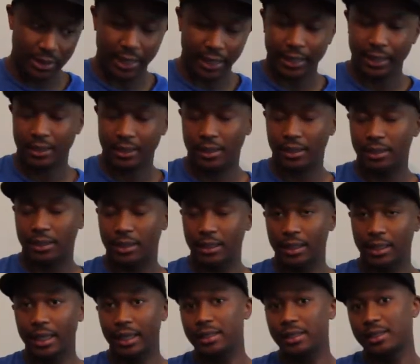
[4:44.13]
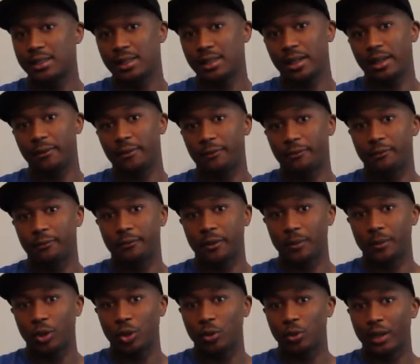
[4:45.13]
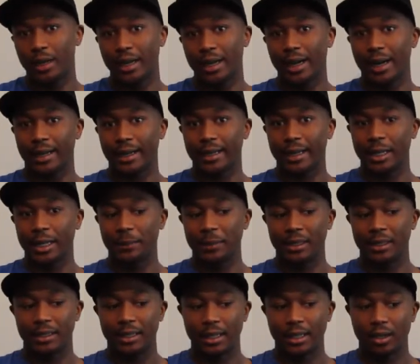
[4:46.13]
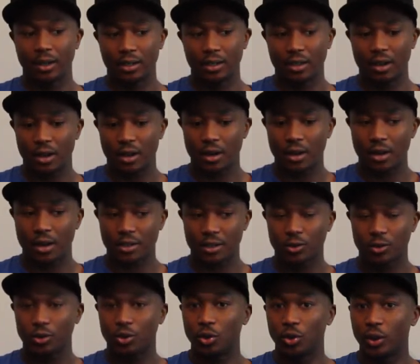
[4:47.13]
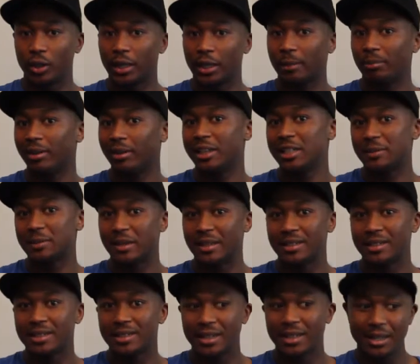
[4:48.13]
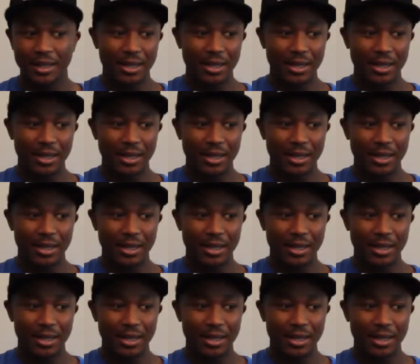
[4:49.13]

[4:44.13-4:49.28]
that the kids from the UA Academy, they are still doing their placements.